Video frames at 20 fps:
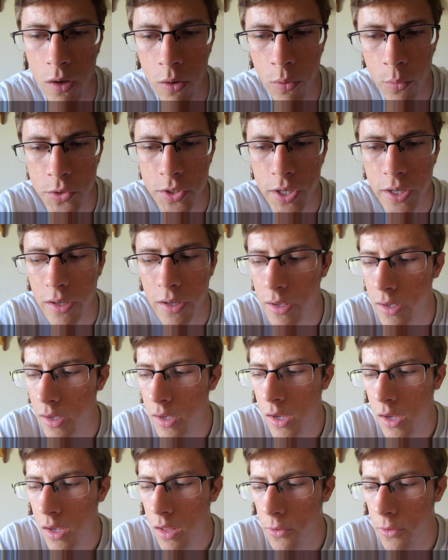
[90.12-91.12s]
was like
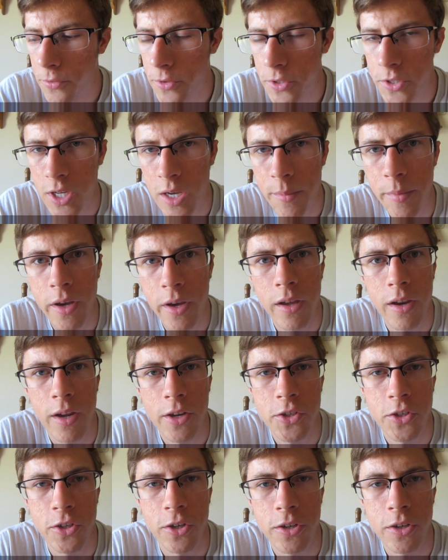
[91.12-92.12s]
the first time I had
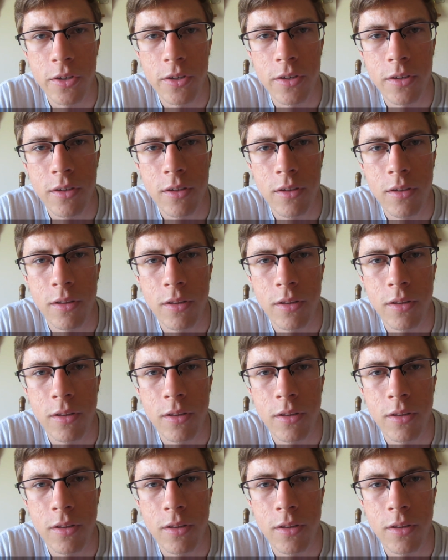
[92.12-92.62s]
actually heard